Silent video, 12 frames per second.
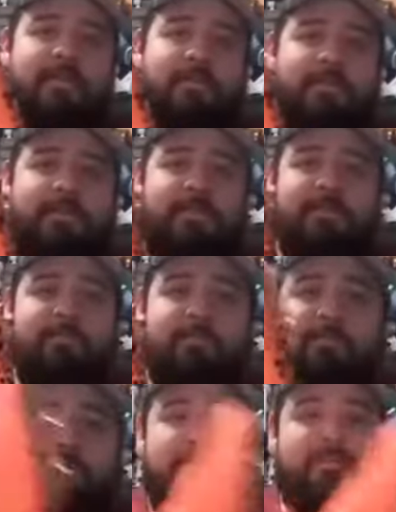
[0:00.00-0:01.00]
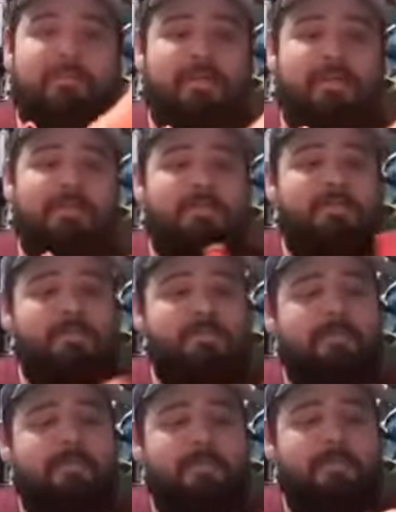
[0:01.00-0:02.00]
They retail for 200 bucks.
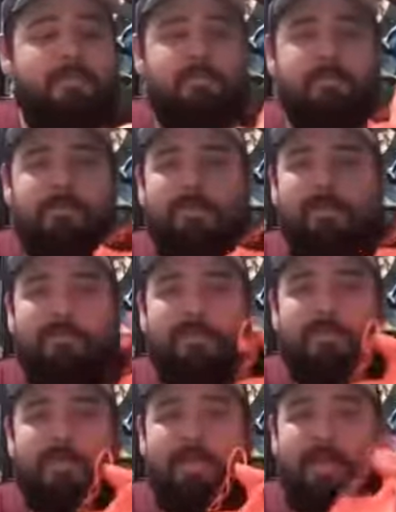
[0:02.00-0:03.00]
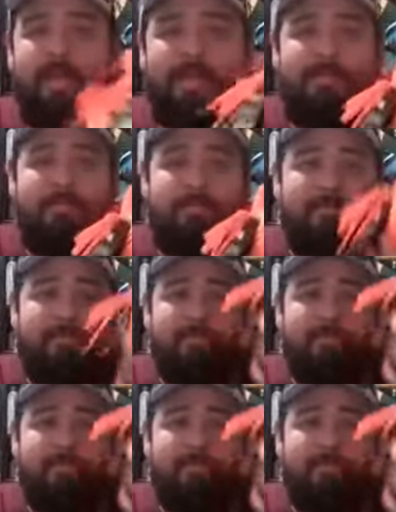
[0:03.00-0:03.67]
We'll see how much we can get out of them.